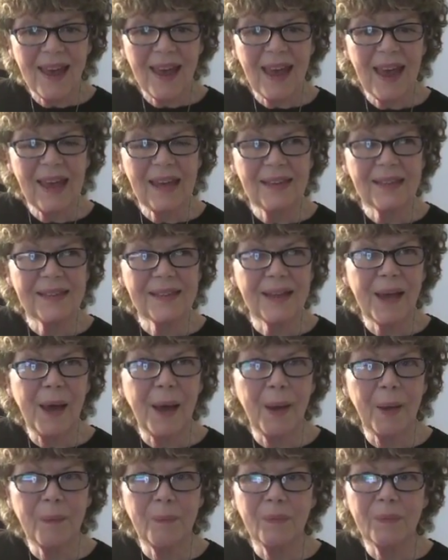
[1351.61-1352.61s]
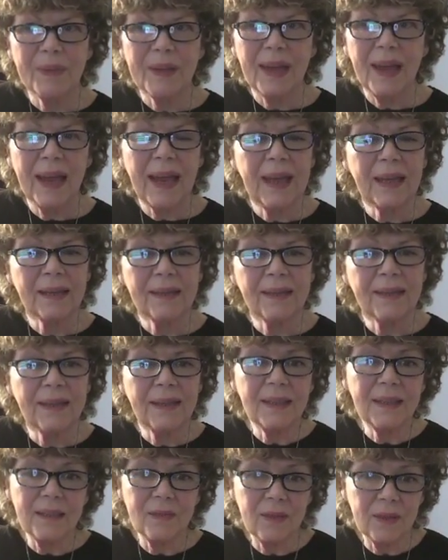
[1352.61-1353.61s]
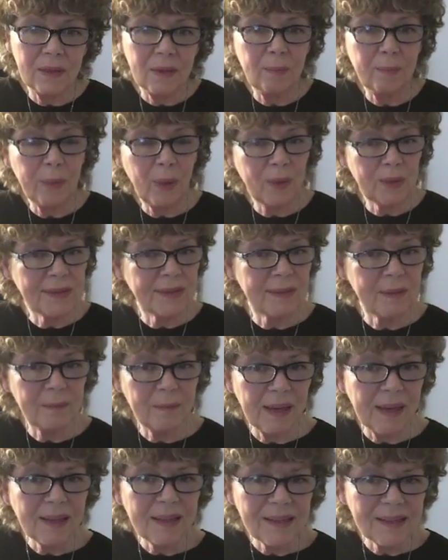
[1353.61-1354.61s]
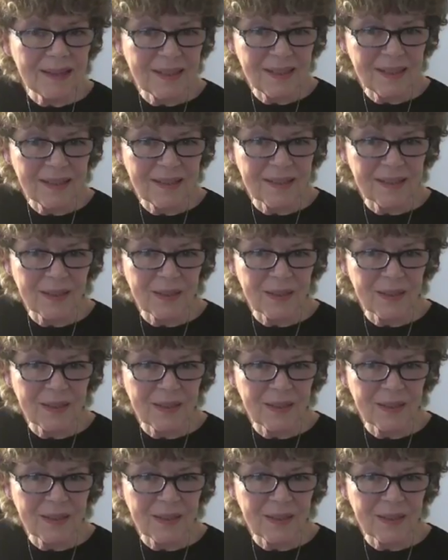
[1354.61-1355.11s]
and he'd even composed the melodies.